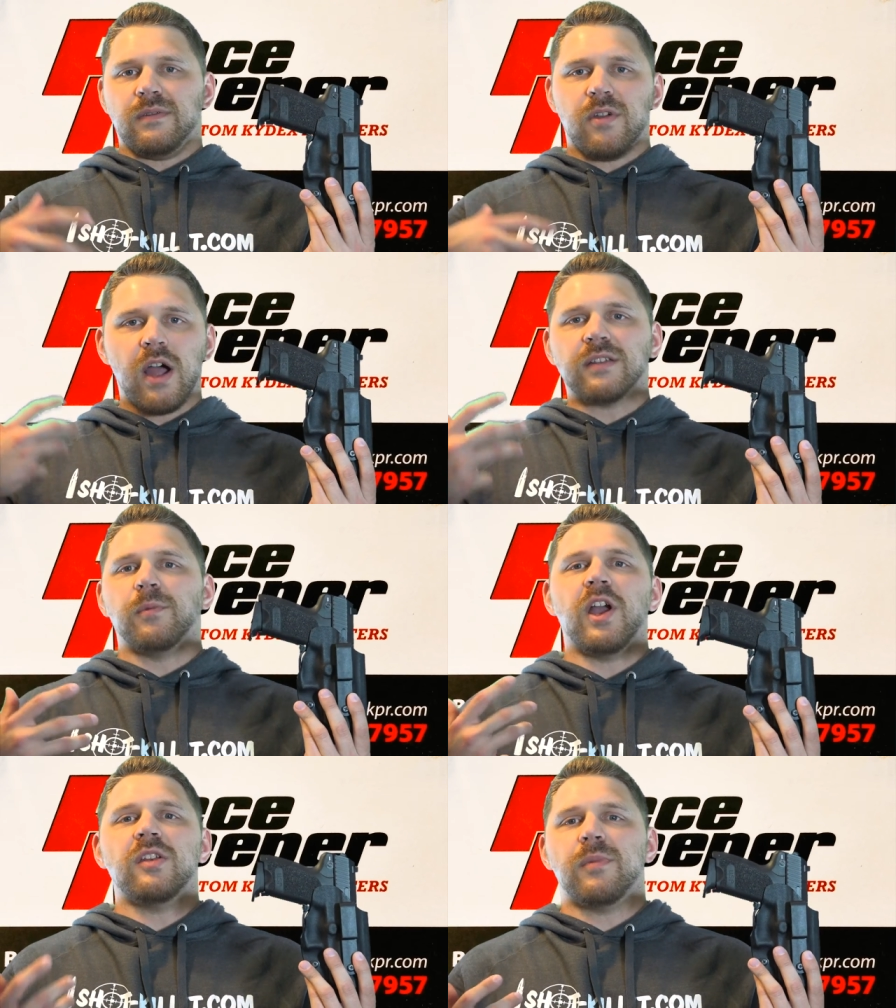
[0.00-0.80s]
Talk to
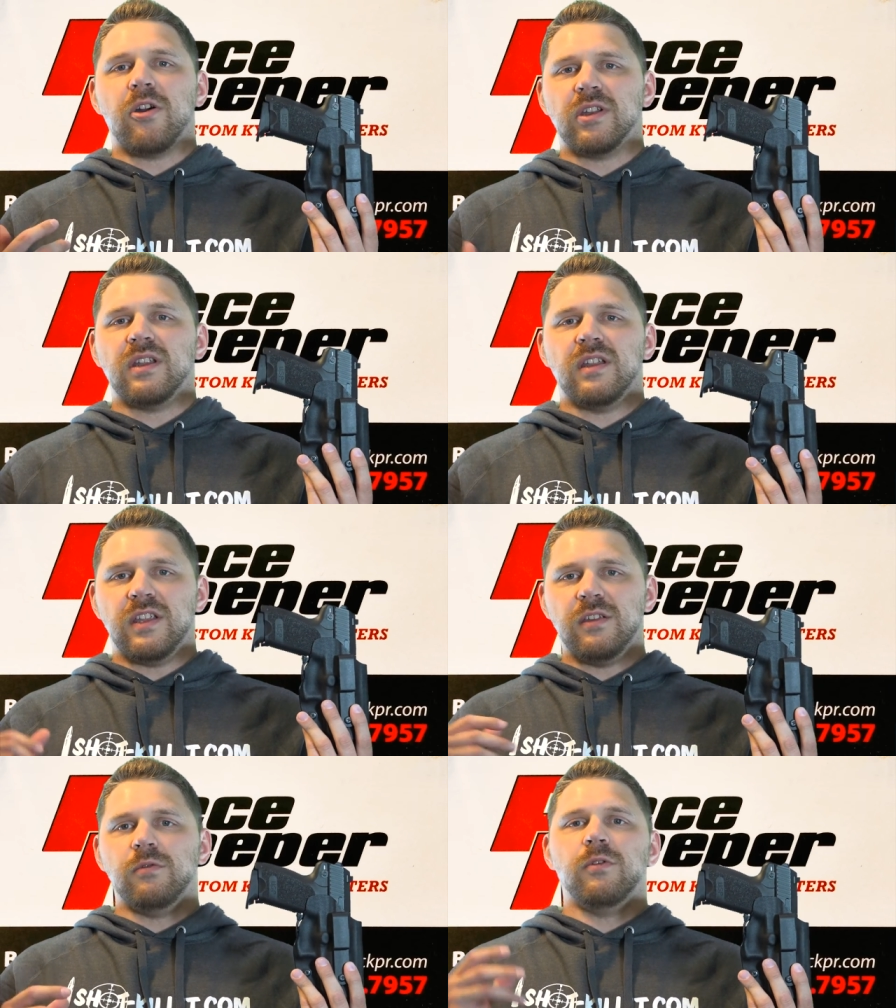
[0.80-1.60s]
Brian about it, and
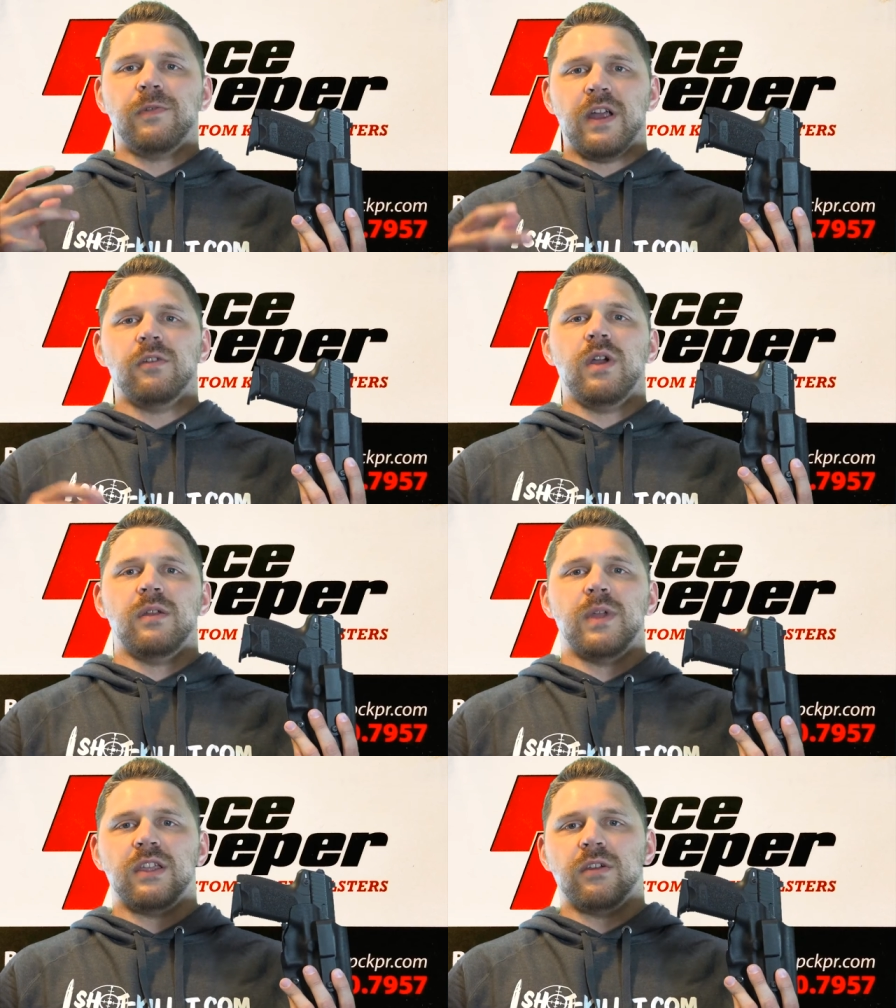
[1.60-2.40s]
he will find a way
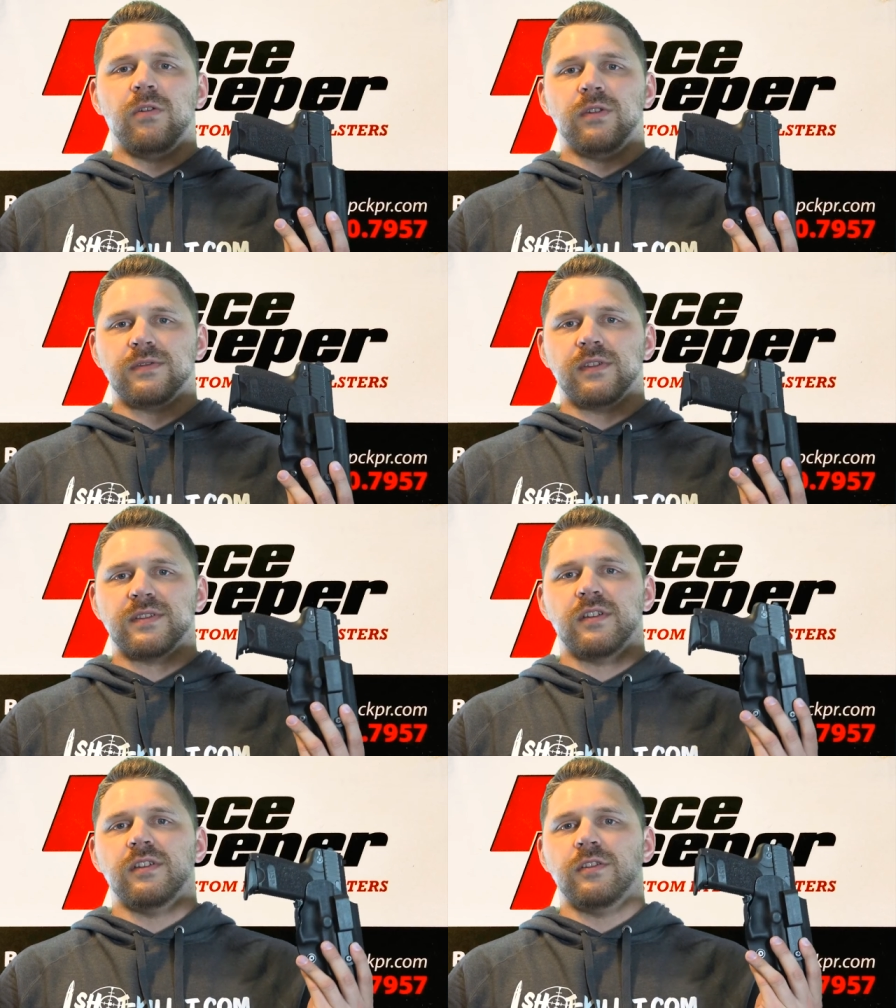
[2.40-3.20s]
to make you a holster
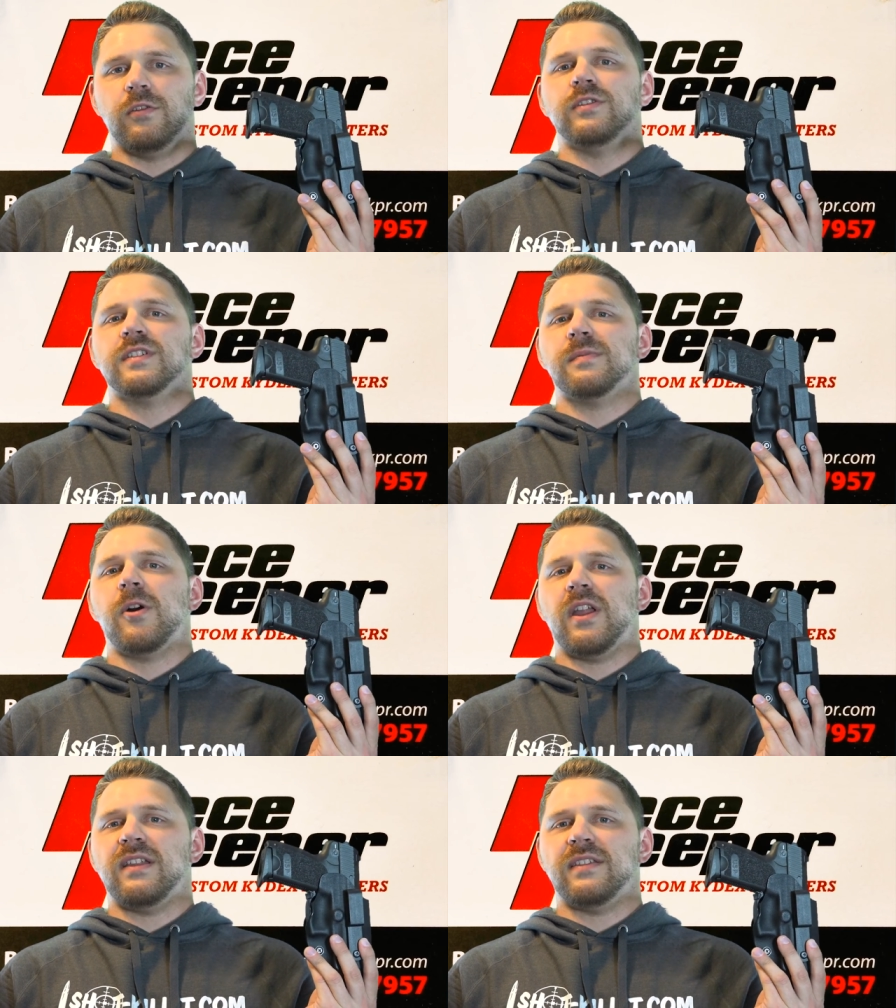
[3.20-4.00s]
that's going to do just
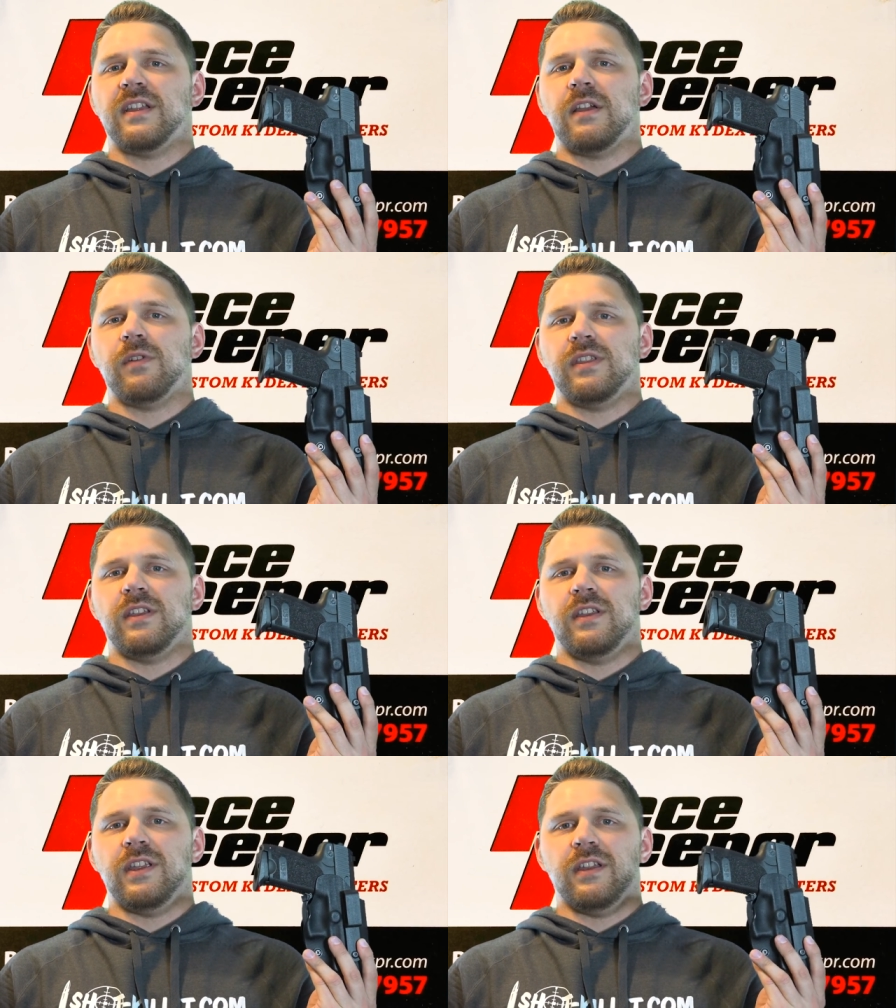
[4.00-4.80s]
about anything and
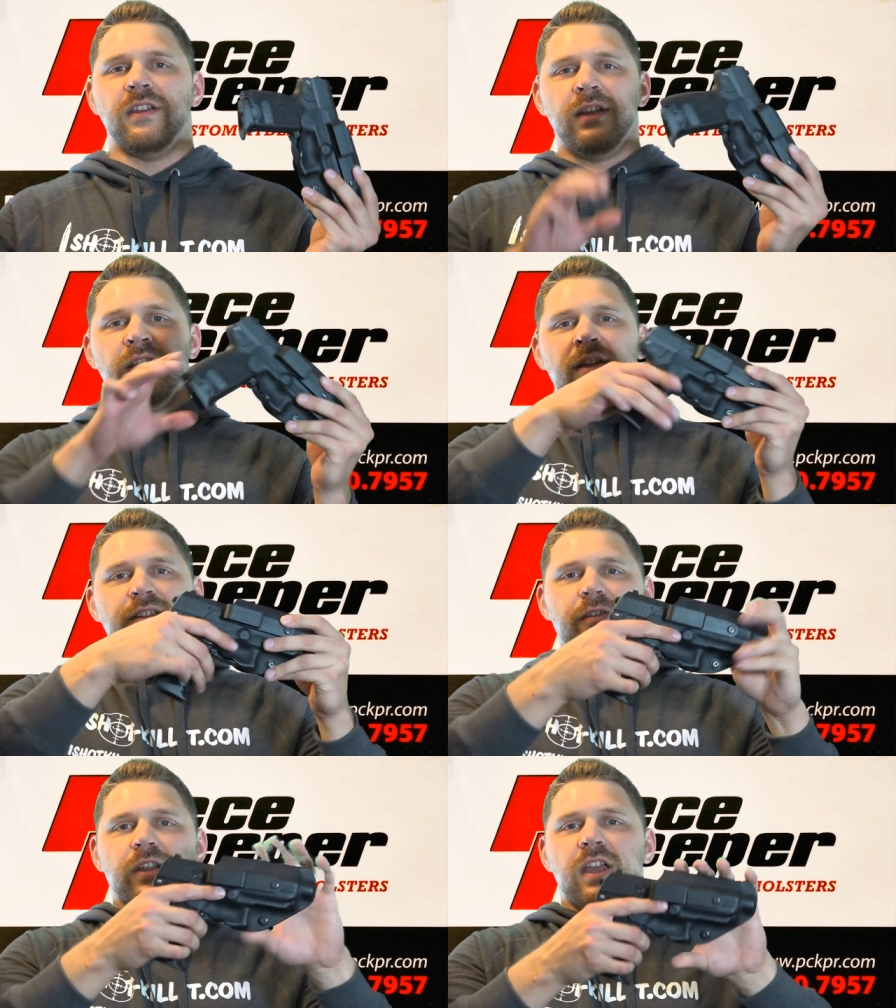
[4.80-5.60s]
everything you need.
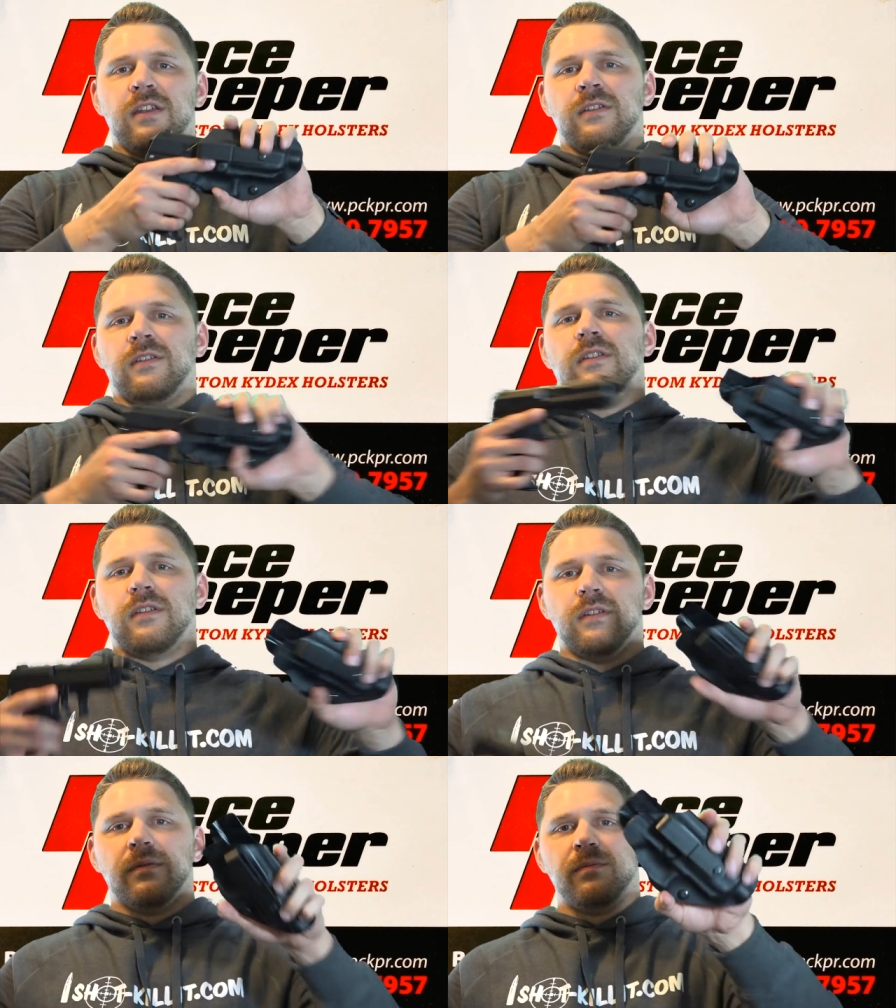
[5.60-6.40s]
So again,
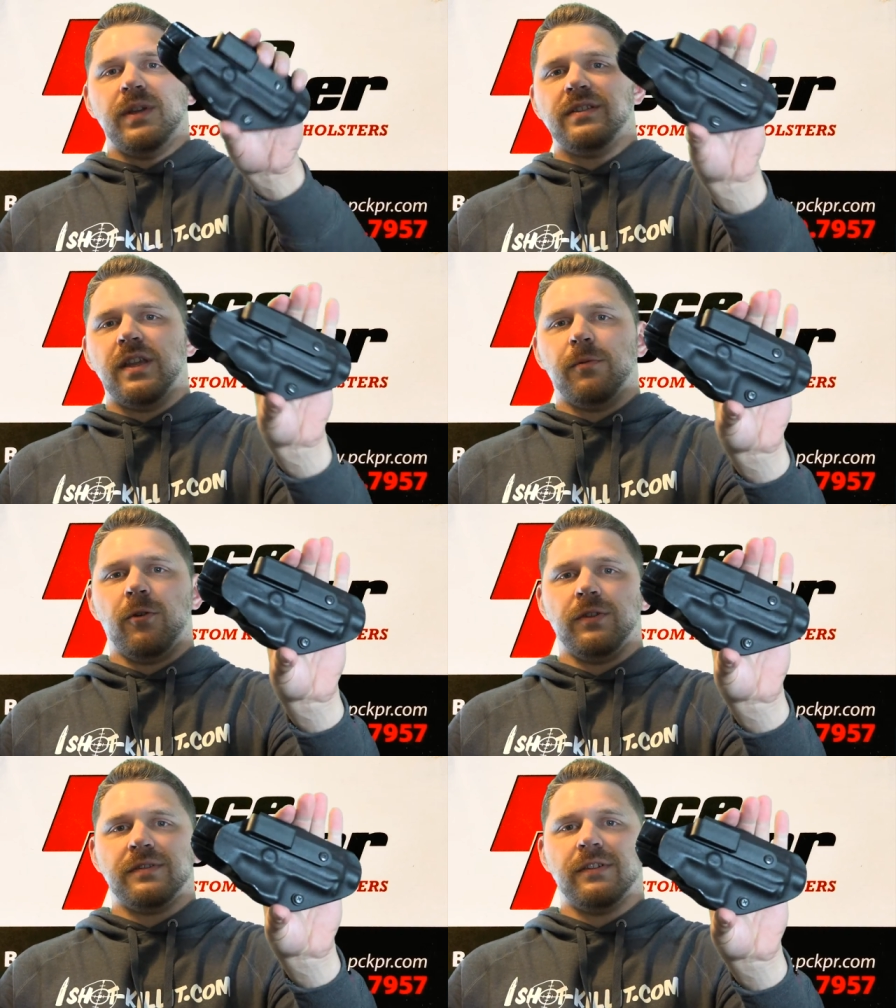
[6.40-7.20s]
Peacekeeper
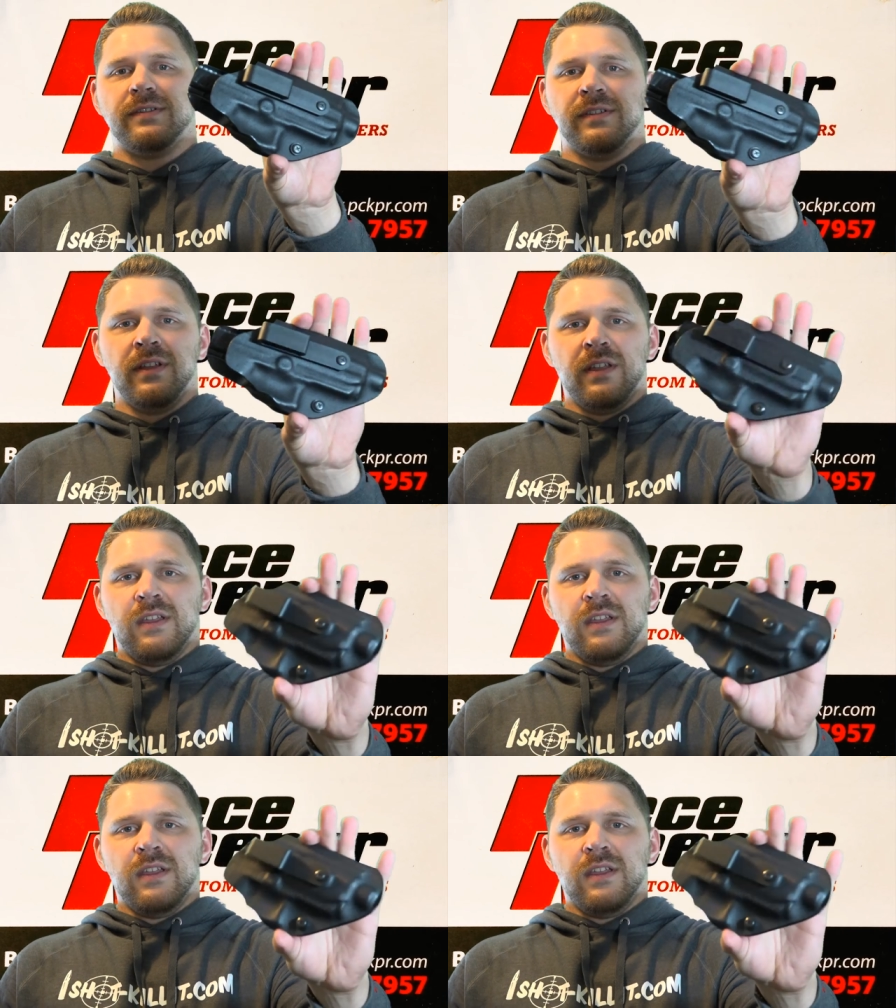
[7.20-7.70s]
Holsters.